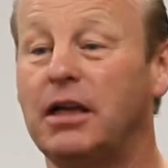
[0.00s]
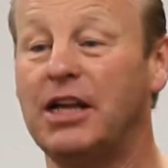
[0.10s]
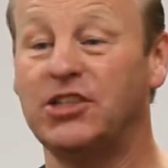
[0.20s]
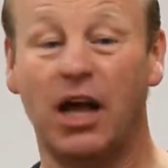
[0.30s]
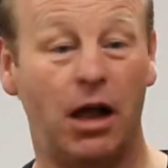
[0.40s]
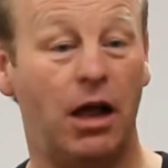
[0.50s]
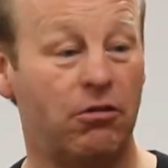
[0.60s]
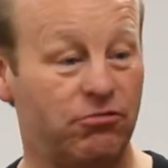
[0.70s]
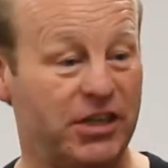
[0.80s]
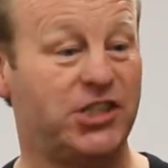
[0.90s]
as our
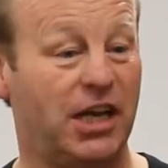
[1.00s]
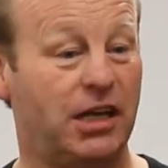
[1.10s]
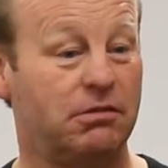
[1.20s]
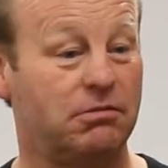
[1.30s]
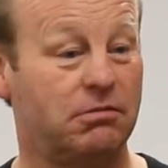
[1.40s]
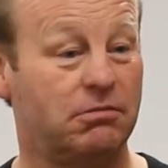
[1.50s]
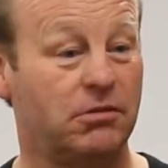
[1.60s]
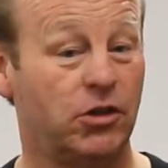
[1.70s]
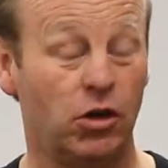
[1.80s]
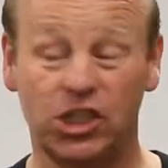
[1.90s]
reseller.
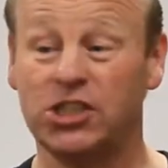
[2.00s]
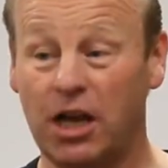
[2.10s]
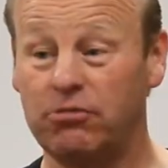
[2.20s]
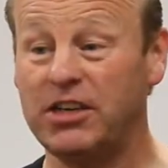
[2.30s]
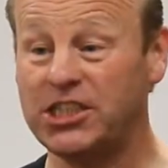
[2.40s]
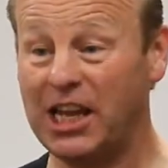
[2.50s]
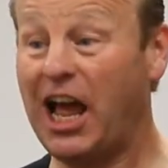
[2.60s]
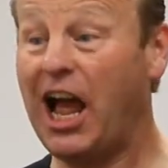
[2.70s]
Not just our reseller,